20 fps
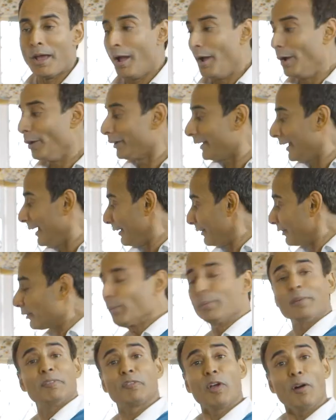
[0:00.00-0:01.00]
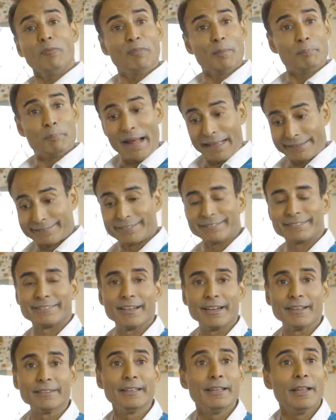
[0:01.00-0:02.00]
Okay, so we've got the batter
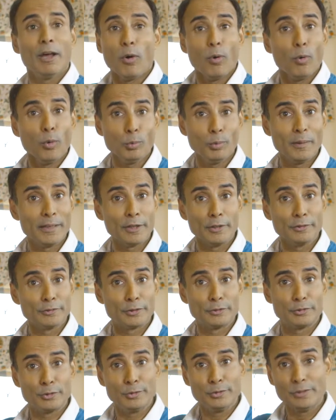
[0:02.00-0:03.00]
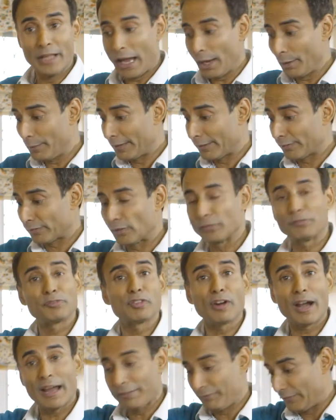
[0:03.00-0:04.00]
done. All we're going to do now is to
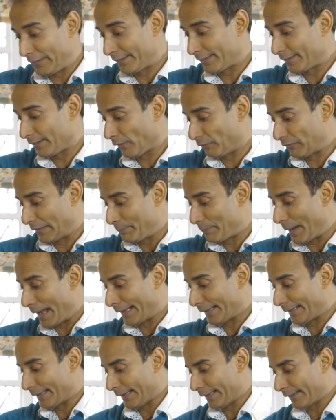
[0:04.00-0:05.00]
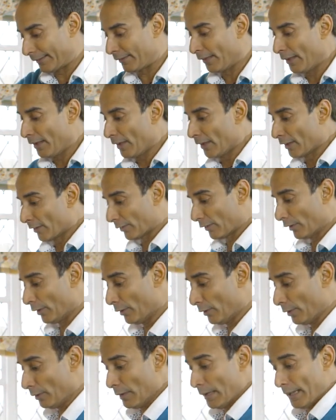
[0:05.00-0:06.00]
fry these lovely pancakes.
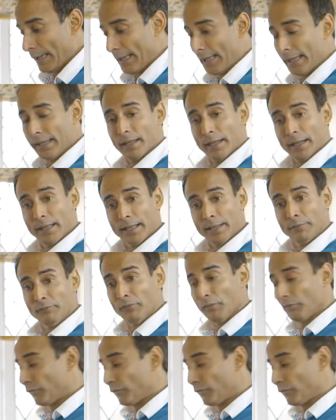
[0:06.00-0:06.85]
So in the